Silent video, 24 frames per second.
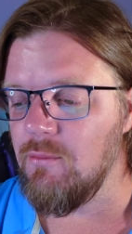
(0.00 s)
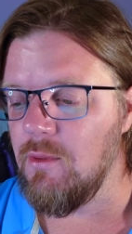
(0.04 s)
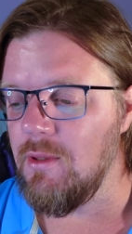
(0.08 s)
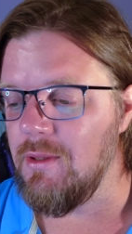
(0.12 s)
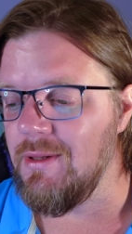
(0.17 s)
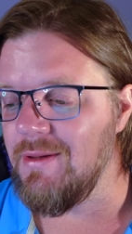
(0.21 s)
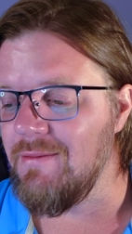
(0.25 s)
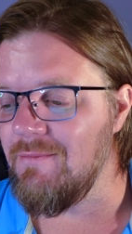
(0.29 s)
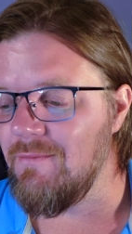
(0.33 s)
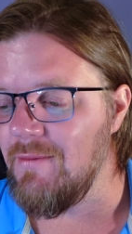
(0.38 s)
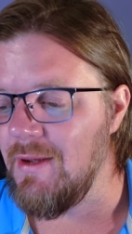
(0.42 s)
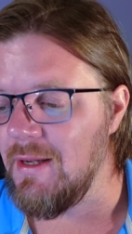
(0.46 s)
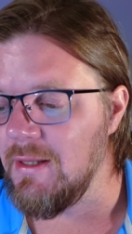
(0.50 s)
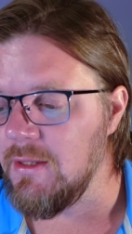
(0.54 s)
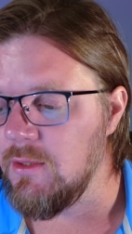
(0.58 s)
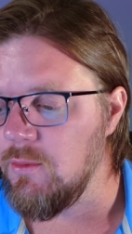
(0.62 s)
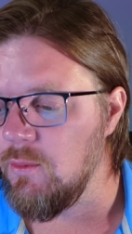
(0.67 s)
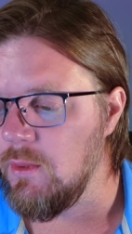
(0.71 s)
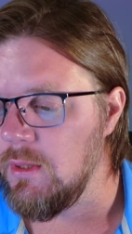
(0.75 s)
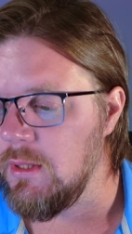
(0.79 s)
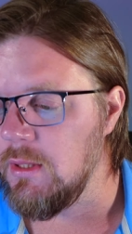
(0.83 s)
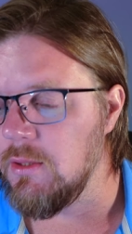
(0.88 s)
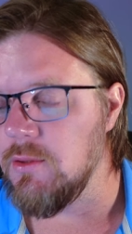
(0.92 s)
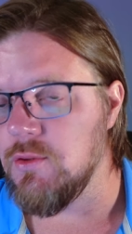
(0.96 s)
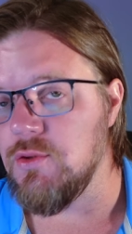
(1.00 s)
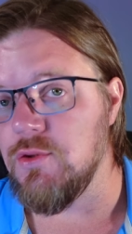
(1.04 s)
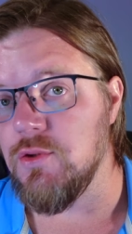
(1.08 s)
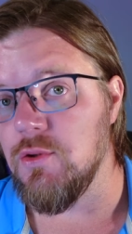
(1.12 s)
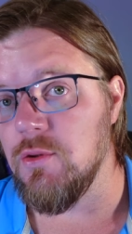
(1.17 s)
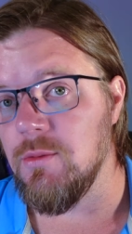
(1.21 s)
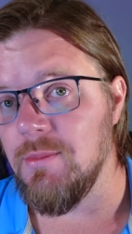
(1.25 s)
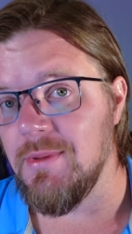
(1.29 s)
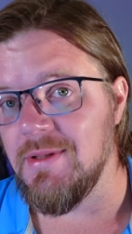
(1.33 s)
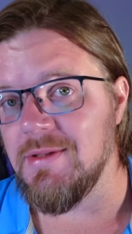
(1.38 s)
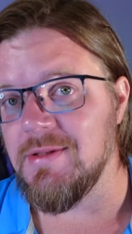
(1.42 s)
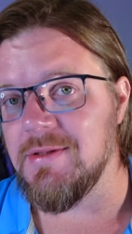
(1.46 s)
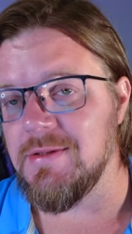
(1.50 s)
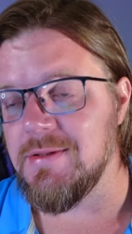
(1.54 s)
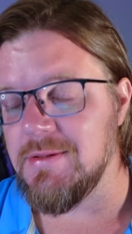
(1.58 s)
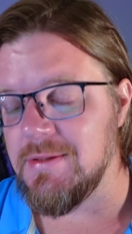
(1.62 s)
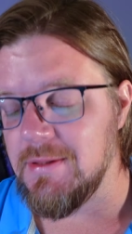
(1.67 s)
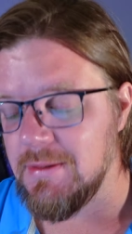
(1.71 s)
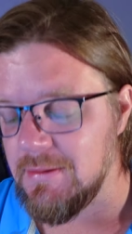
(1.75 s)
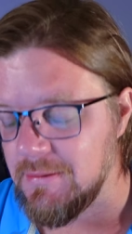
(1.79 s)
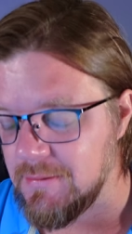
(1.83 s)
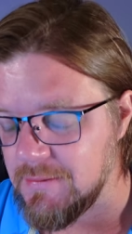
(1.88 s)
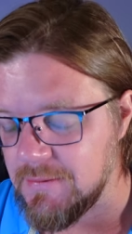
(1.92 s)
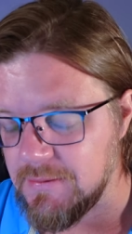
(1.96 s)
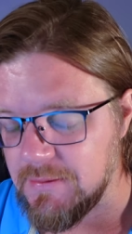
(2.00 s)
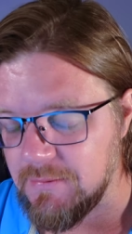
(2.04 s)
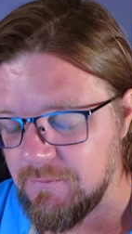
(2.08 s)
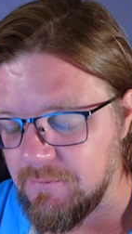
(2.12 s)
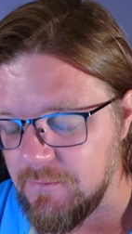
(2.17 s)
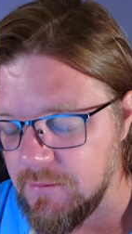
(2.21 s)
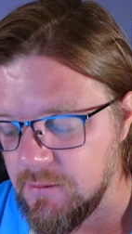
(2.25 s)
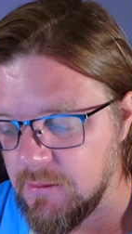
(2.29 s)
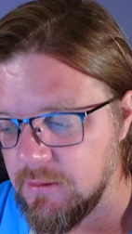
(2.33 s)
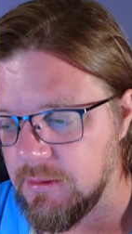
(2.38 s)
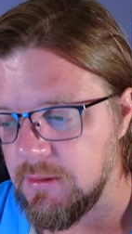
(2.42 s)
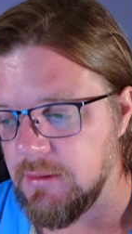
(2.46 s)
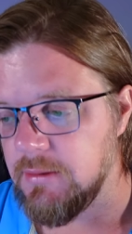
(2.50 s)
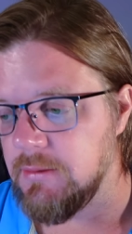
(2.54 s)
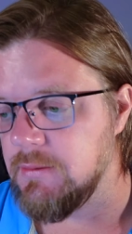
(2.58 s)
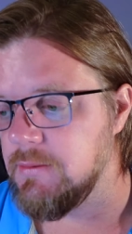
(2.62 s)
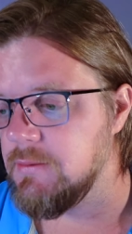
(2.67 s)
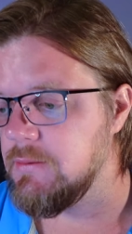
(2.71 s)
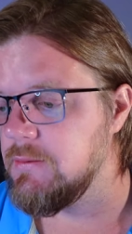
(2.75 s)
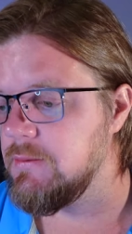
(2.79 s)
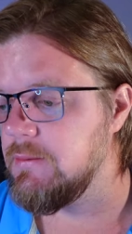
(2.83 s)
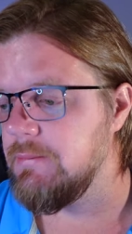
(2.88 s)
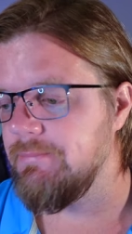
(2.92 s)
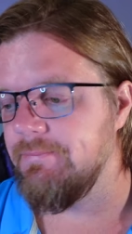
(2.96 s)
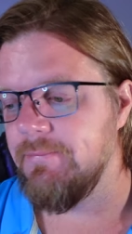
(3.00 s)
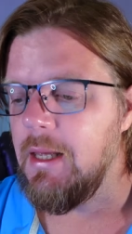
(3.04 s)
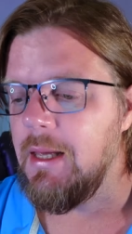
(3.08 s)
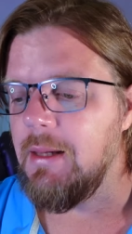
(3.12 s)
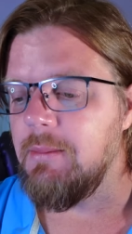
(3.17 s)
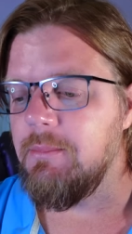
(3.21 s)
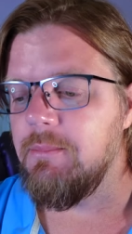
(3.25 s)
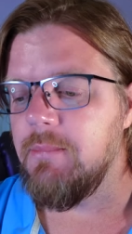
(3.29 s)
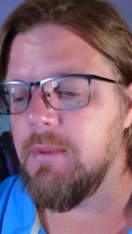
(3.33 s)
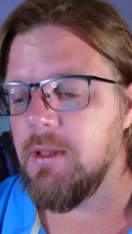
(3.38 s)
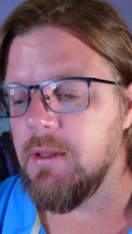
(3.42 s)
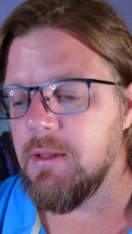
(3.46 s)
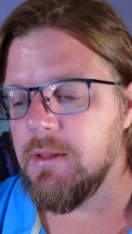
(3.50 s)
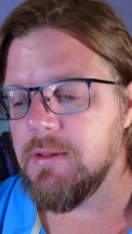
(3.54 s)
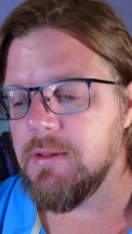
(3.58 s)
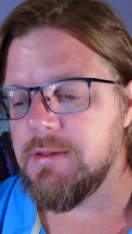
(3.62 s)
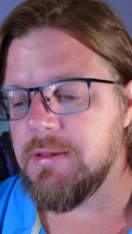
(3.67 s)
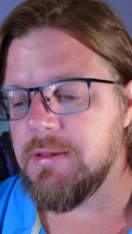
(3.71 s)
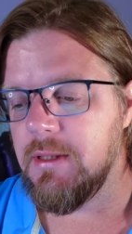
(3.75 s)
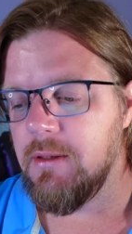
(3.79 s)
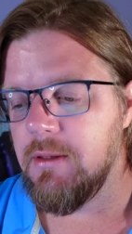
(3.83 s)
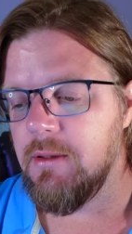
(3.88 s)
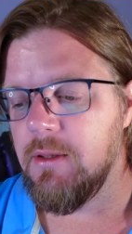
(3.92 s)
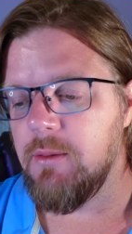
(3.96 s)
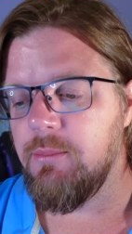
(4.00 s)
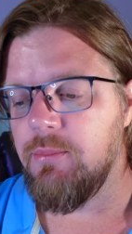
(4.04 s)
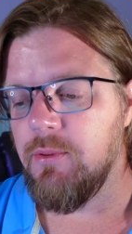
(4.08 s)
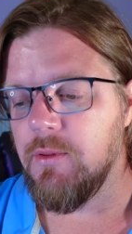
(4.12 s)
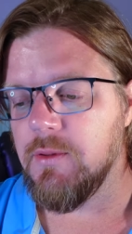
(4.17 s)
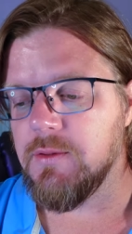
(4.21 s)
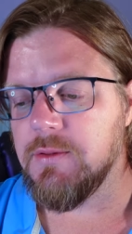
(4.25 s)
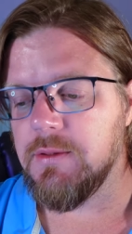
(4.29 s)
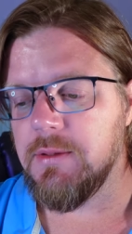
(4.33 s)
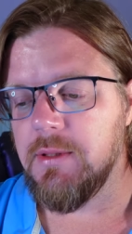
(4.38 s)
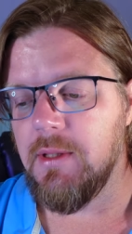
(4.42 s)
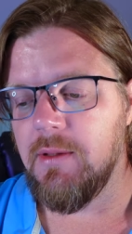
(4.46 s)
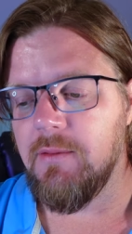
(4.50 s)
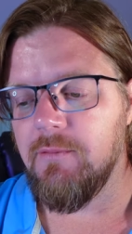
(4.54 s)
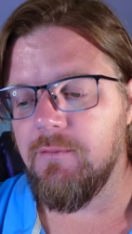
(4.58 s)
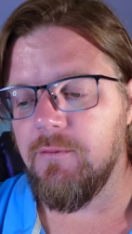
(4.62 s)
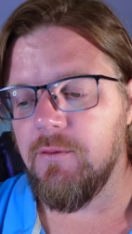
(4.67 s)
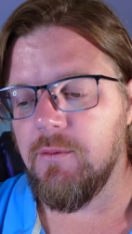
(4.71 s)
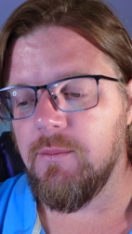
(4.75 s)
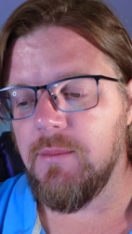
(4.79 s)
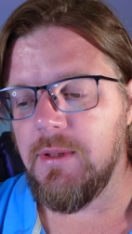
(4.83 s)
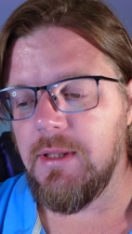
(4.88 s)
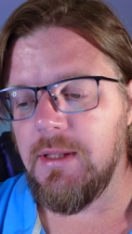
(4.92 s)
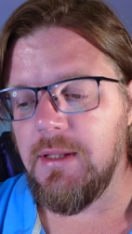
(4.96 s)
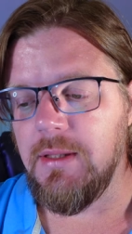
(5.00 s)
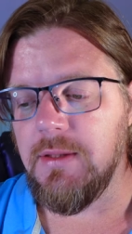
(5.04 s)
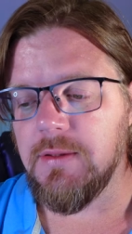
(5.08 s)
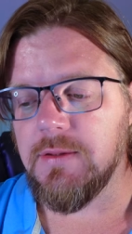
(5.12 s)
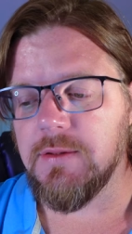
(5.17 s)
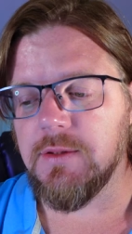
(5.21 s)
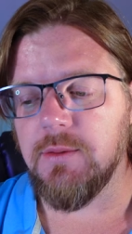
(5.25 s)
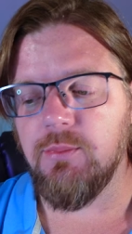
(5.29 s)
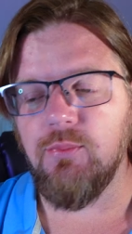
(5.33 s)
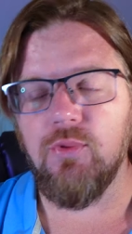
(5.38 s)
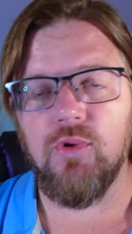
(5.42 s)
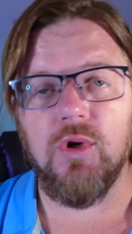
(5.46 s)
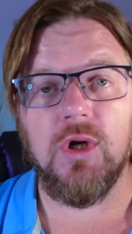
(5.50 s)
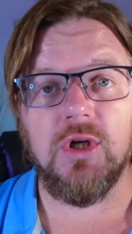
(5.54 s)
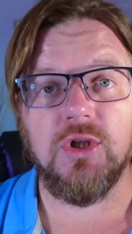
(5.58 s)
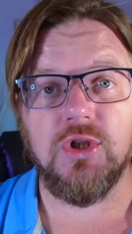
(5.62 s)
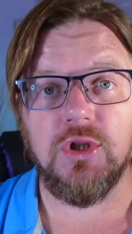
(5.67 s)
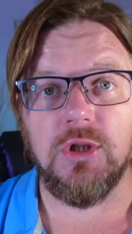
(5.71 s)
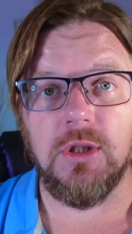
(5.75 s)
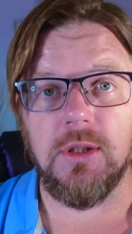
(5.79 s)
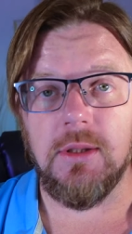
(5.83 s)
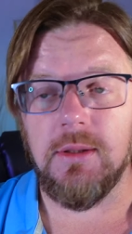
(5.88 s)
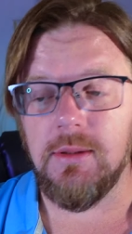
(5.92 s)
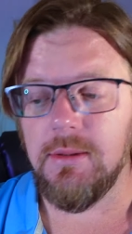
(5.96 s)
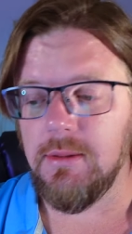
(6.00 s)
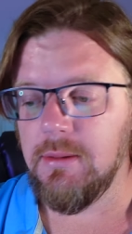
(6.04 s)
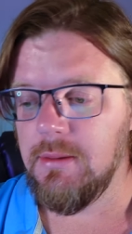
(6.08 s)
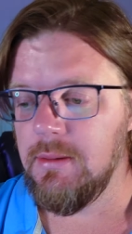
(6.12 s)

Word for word: while evacuating German civilians and military personnel from East Prussia,